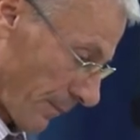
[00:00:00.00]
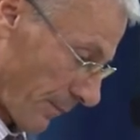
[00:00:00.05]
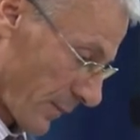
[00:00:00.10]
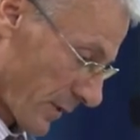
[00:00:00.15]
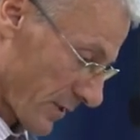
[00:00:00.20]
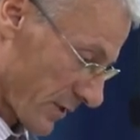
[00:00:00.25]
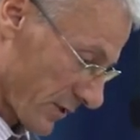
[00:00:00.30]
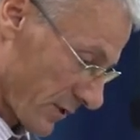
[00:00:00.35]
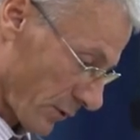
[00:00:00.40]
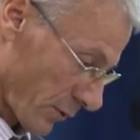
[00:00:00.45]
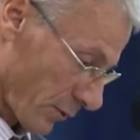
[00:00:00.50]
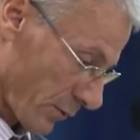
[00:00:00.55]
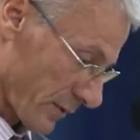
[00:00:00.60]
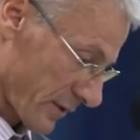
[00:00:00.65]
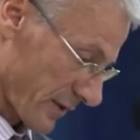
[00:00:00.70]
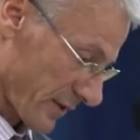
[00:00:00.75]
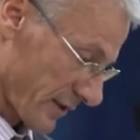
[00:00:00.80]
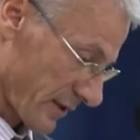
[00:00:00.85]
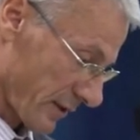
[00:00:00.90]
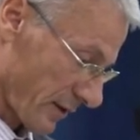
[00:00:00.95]

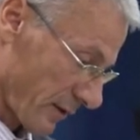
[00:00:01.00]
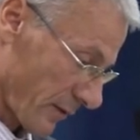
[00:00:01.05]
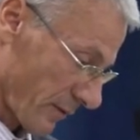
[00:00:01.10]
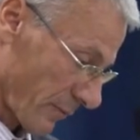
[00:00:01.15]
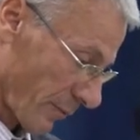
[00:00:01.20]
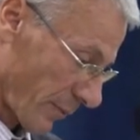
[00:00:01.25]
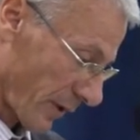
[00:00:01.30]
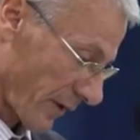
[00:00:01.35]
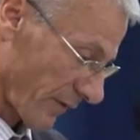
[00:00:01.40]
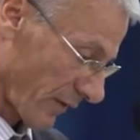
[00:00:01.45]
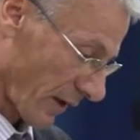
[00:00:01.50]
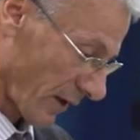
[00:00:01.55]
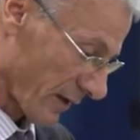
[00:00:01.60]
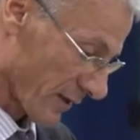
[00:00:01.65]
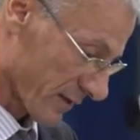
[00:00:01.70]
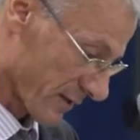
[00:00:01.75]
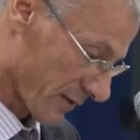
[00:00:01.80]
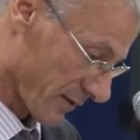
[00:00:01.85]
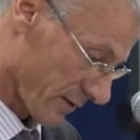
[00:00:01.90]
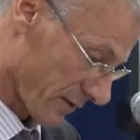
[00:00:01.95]
Mistrust still
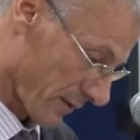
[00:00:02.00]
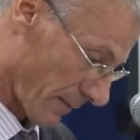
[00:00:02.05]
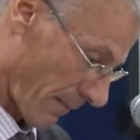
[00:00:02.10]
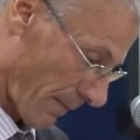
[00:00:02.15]
prevails.